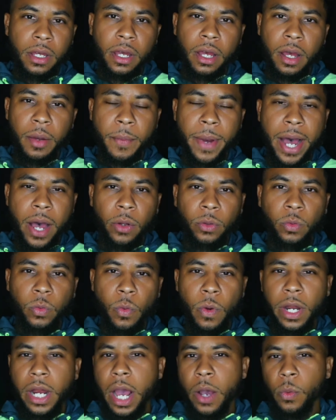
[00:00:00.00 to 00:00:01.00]
about
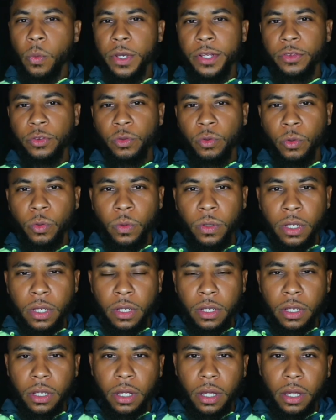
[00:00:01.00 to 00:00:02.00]
what I went through
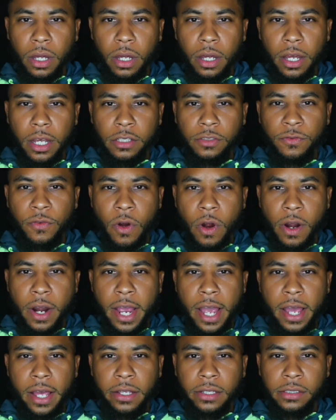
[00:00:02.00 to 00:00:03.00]
as far
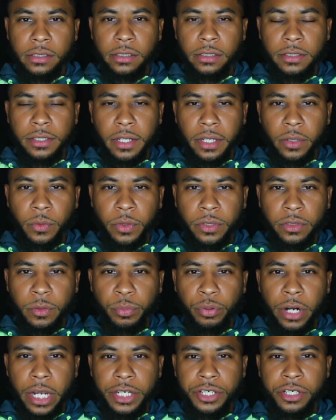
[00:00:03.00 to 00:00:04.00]
as dealing with
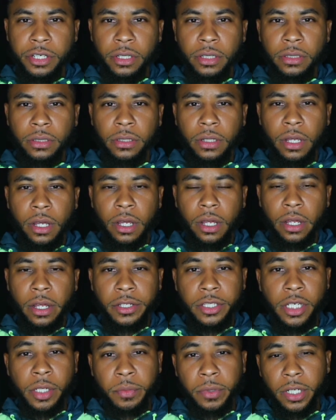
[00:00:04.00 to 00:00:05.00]
depression,
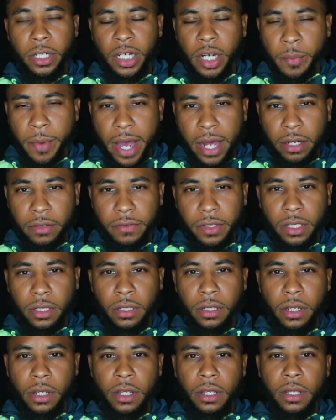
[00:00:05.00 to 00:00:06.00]
attempting to come out of
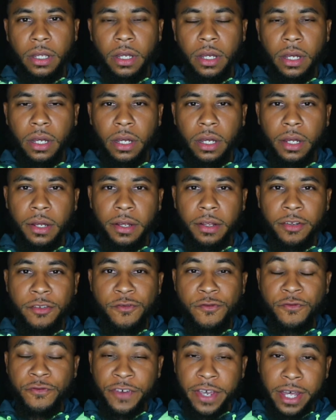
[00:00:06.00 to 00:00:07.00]
it,
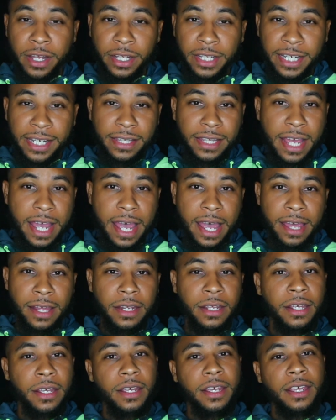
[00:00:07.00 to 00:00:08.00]
failing at
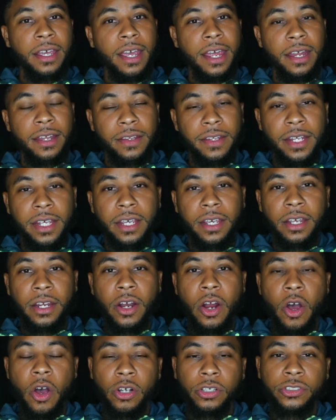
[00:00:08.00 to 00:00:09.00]
that, and then
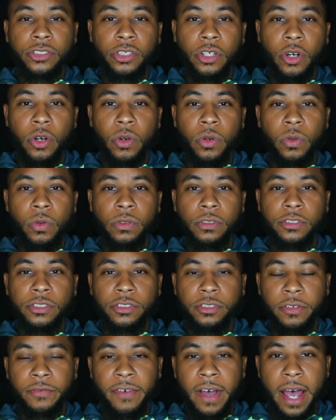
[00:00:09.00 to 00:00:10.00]
also
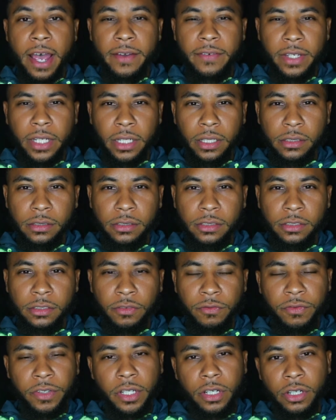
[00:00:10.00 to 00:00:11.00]
surviving a
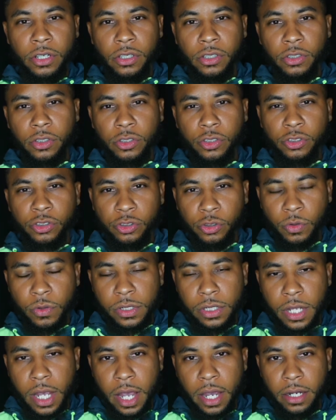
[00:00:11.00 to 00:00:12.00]
severe
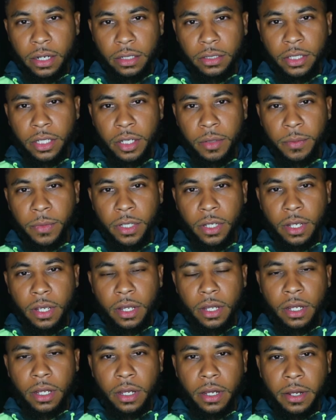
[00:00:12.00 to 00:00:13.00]
suicide attempt.
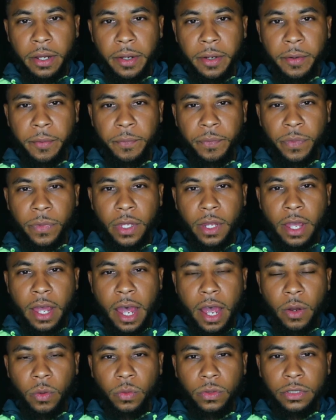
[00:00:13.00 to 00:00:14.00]

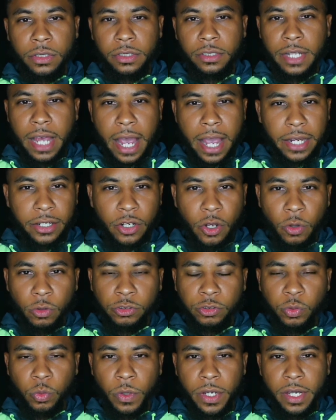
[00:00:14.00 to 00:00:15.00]
I was
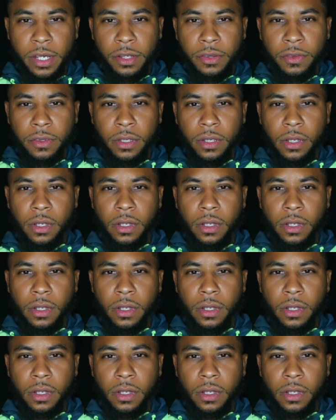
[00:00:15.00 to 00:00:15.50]
diagnosed with